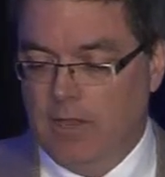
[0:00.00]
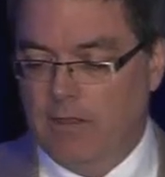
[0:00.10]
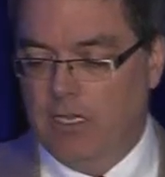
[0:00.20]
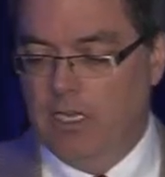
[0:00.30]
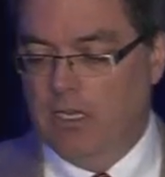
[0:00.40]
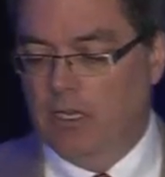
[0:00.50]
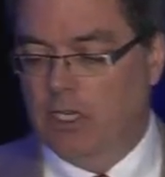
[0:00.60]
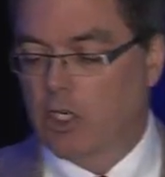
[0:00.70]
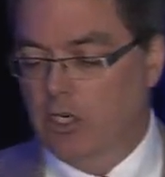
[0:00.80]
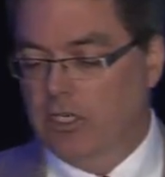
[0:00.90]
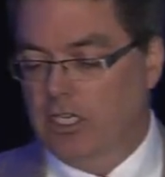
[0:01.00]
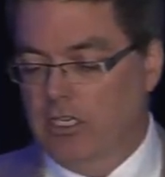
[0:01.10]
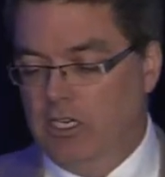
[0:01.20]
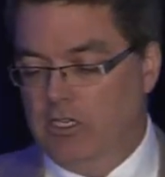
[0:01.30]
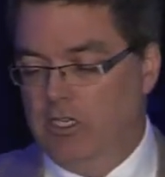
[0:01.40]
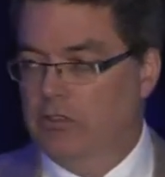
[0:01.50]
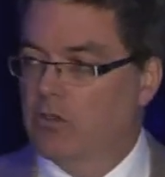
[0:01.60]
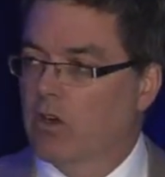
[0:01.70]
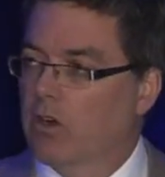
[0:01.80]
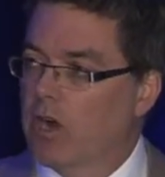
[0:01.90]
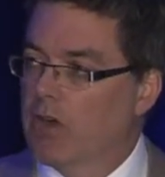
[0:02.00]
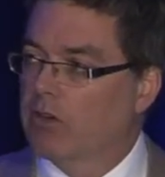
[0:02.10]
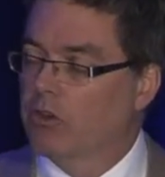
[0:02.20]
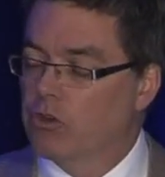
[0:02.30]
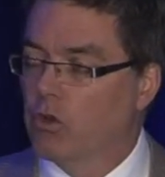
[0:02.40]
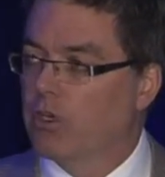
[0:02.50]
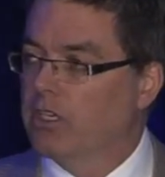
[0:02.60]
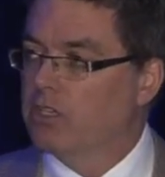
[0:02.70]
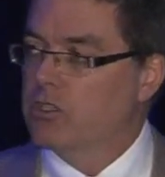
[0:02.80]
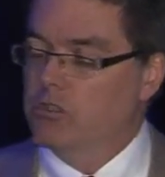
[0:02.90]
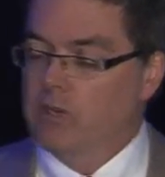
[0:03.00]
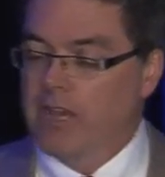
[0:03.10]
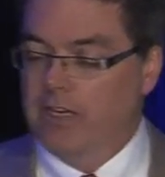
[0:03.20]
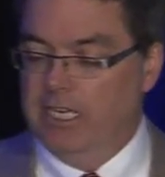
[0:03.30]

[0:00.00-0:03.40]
the current conditions, or our control conditions rather,